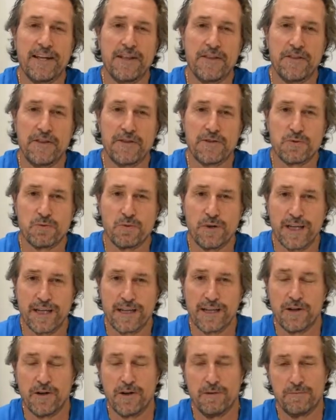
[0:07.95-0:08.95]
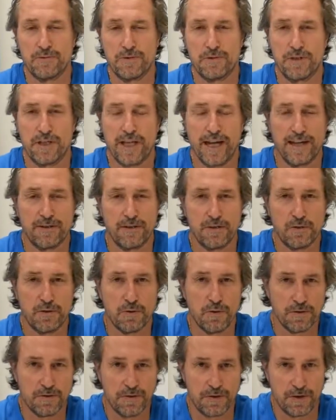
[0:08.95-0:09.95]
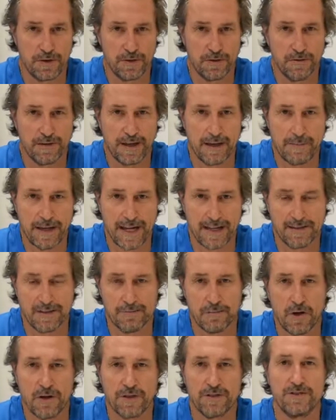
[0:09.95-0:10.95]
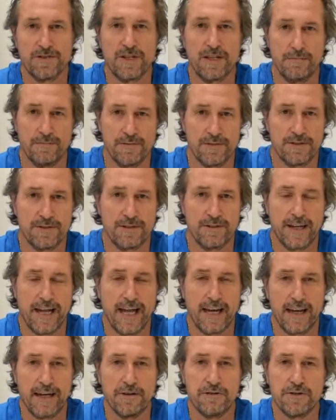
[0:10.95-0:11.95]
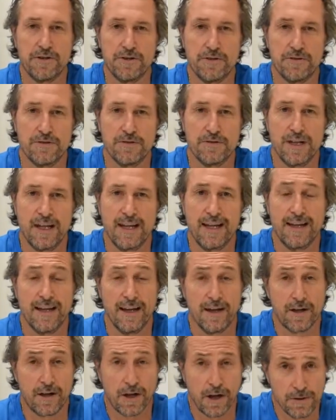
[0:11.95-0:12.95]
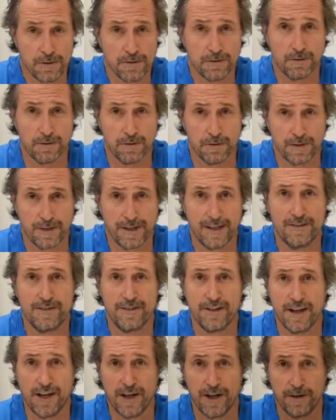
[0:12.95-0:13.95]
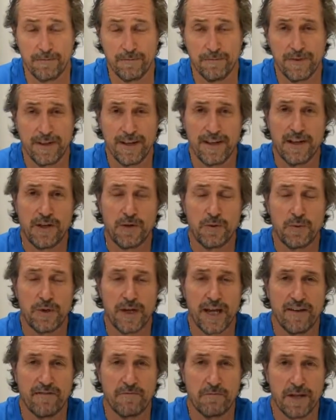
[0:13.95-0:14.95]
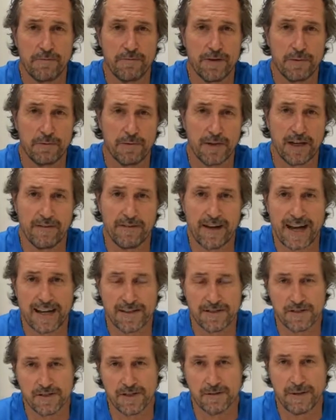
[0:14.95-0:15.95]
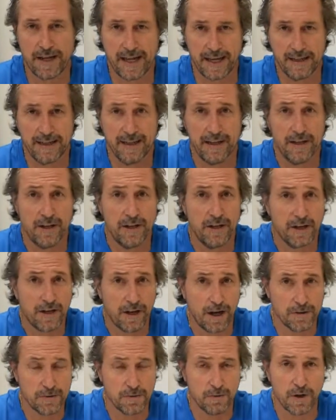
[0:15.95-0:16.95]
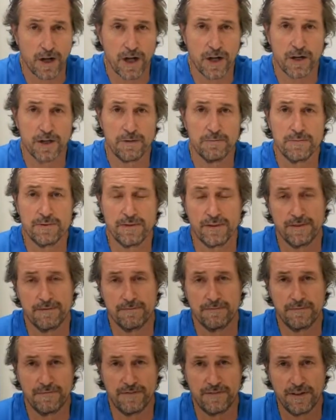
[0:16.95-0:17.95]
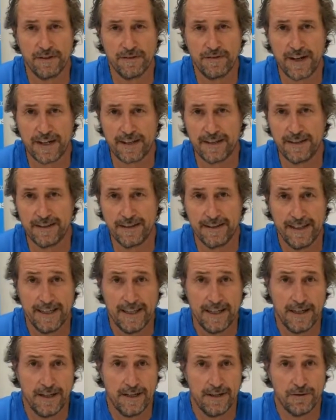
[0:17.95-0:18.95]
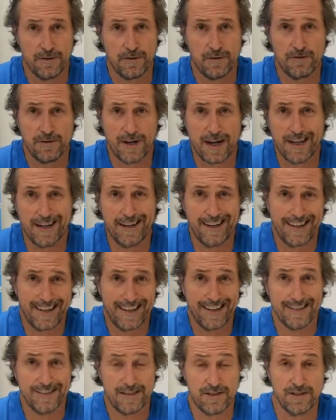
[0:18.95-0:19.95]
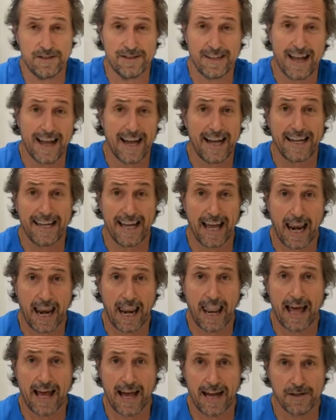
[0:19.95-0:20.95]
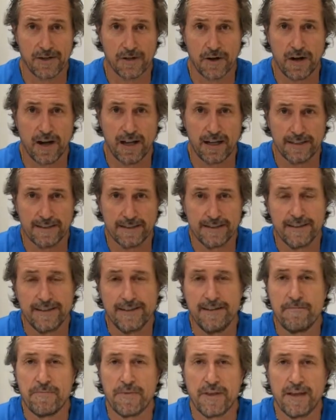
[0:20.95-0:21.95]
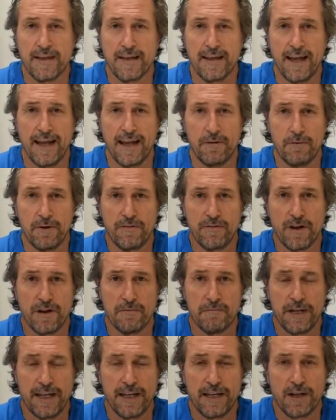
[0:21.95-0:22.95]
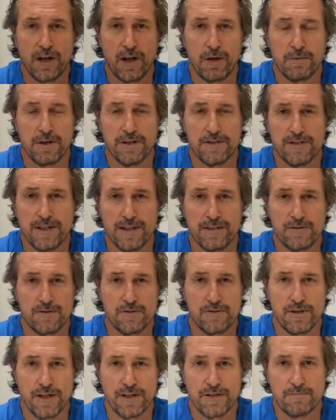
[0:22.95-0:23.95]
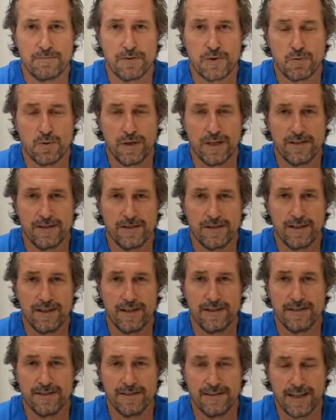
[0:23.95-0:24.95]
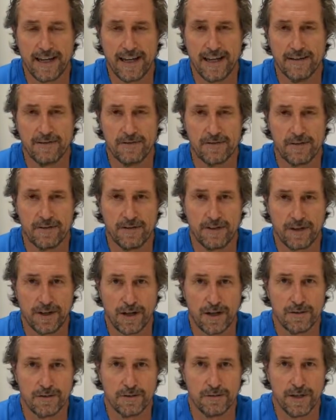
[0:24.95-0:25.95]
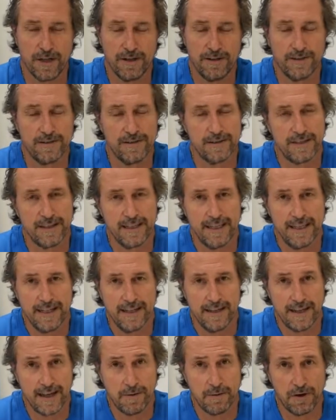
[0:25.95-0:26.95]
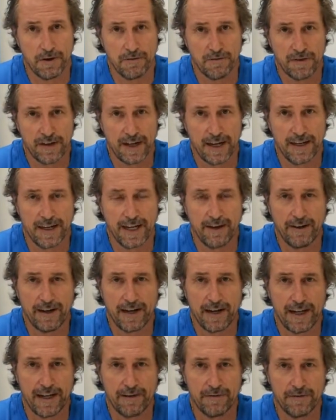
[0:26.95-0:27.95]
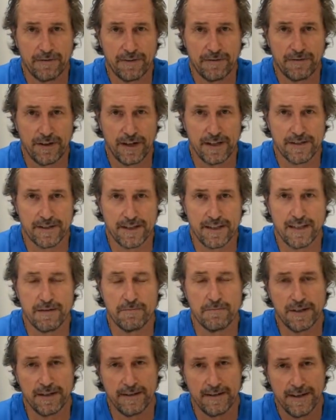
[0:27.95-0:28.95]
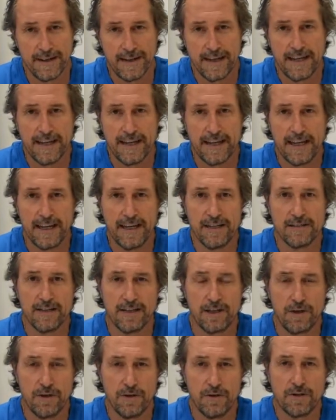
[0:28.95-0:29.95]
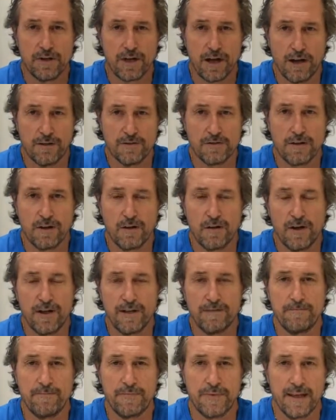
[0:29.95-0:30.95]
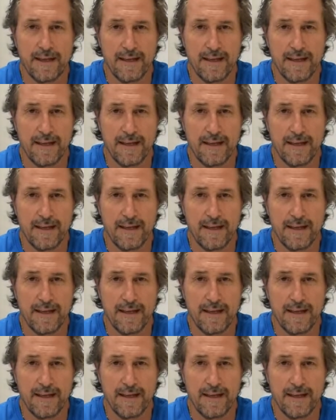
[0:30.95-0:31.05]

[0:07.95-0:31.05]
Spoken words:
This week I'm going to talk to you about some hot tips on how to introduce a coastal look into your home. We have many people that have asked us about coastal homes and for the fact that Australia is just a large island and we've got many kilometres that stretch between cities and towns on the coastal areas, and we're not forgetting our inland friends either, but it is a huge coastline.